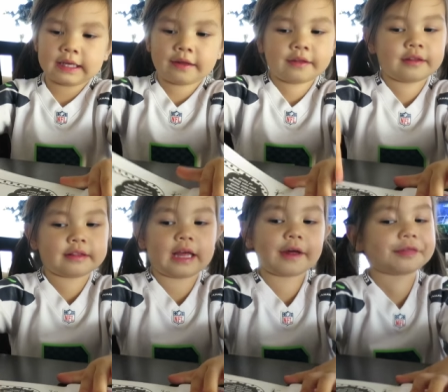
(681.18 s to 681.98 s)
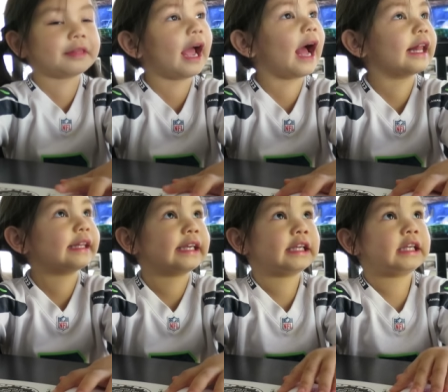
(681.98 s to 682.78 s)
That, that
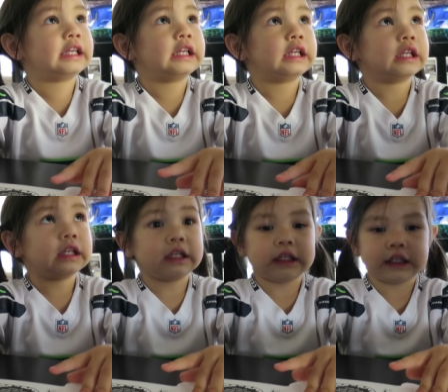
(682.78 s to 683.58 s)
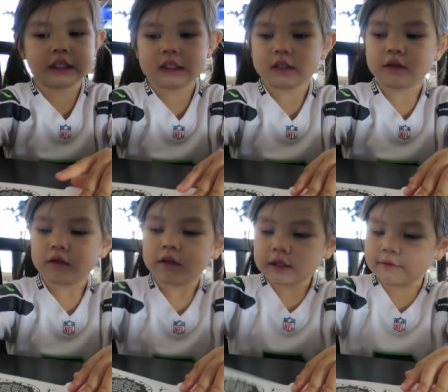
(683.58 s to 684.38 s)
want to spell Daddy's
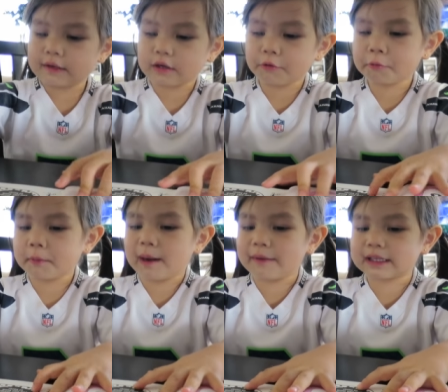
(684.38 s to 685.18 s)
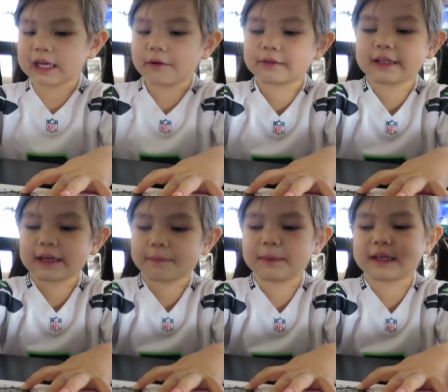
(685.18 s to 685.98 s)
name? We're spell it down
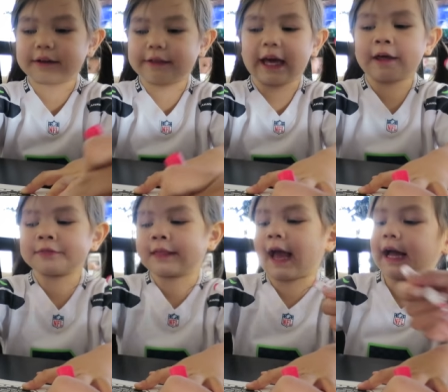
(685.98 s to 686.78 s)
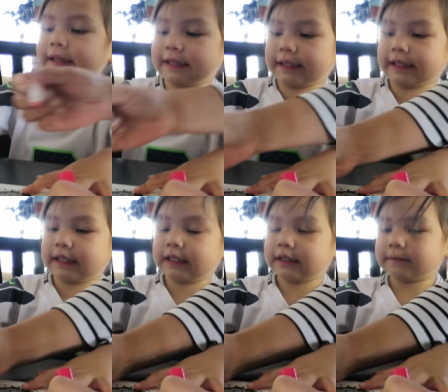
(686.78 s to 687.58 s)
here because that's Daddy.
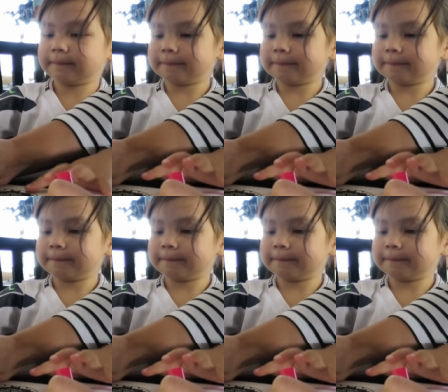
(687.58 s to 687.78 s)
Okay.